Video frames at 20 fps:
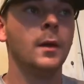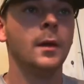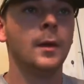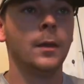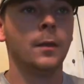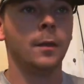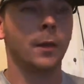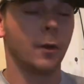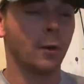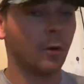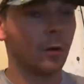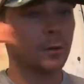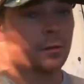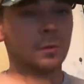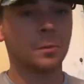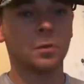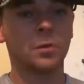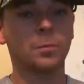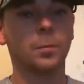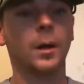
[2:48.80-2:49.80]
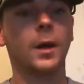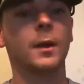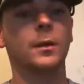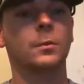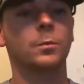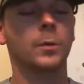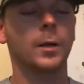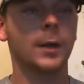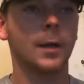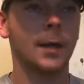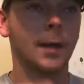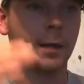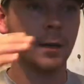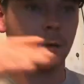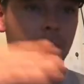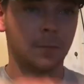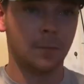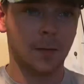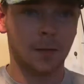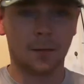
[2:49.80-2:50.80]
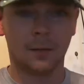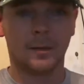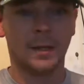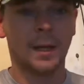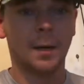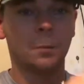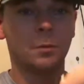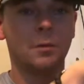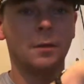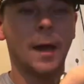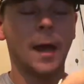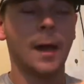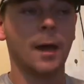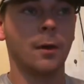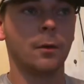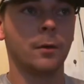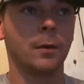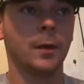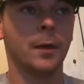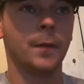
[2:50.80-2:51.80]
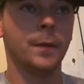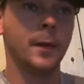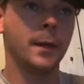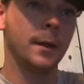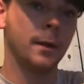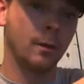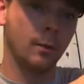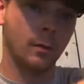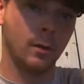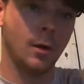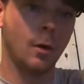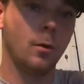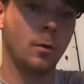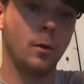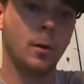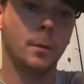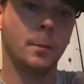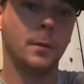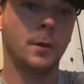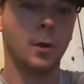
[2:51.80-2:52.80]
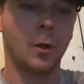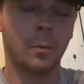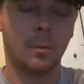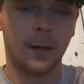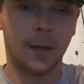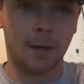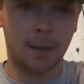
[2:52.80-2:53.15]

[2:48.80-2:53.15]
there are some spots where it dips down, and then it'll go up, go back